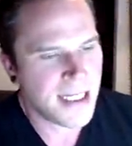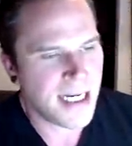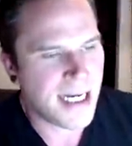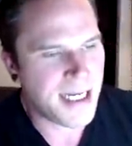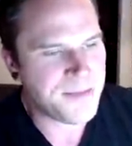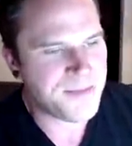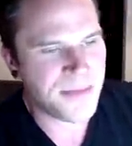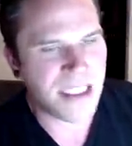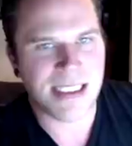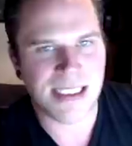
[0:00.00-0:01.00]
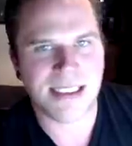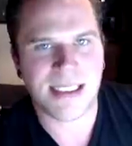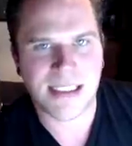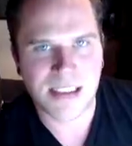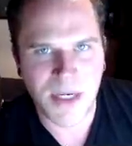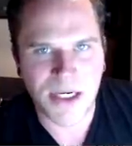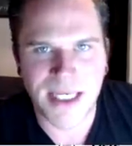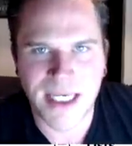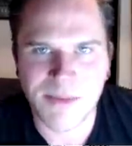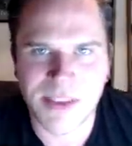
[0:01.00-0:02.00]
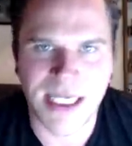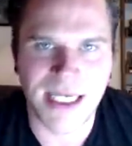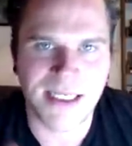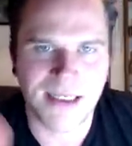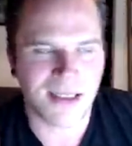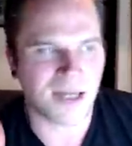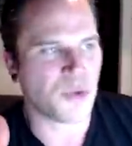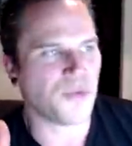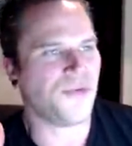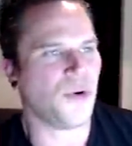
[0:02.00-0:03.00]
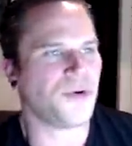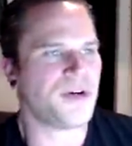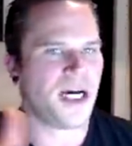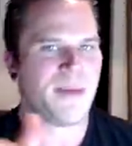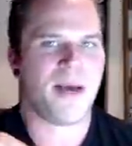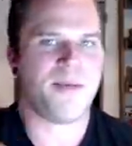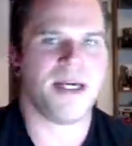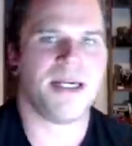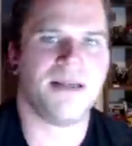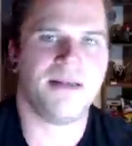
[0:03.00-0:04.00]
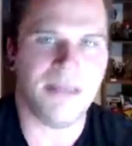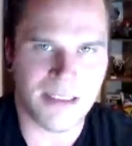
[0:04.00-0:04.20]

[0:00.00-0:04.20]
Um, this is this is apparently him saying I'm all for it. I'm epic.